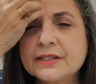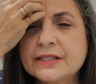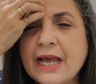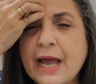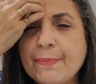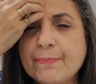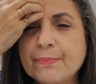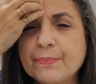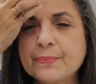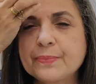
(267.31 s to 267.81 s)

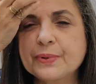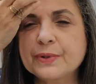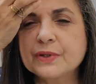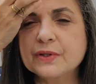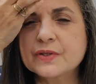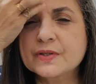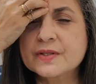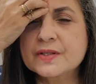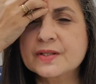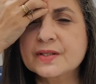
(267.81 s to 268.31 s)
tap
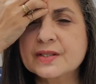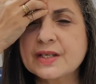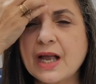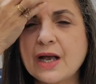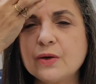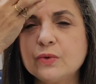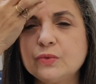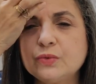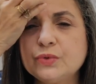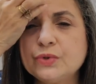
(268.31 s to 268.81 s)

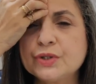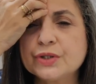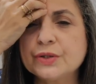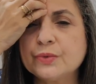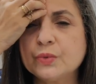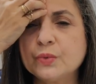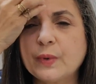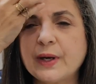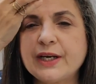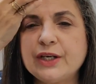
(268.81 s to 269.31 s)
sound
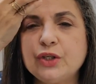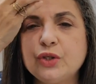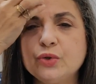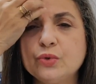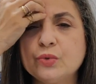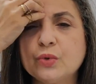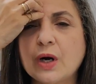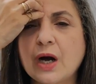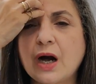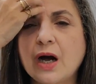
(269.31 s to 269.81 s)
when
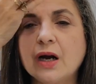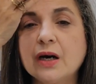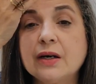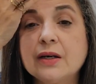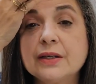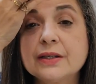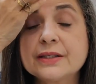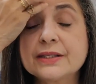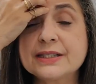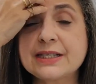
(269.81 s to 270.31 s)
you are
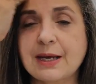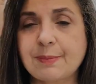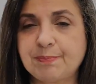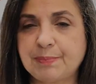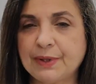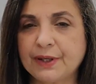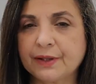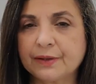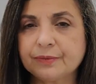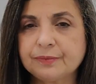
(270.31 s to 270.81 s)

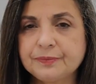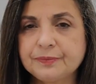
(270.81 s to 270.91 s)
tapping.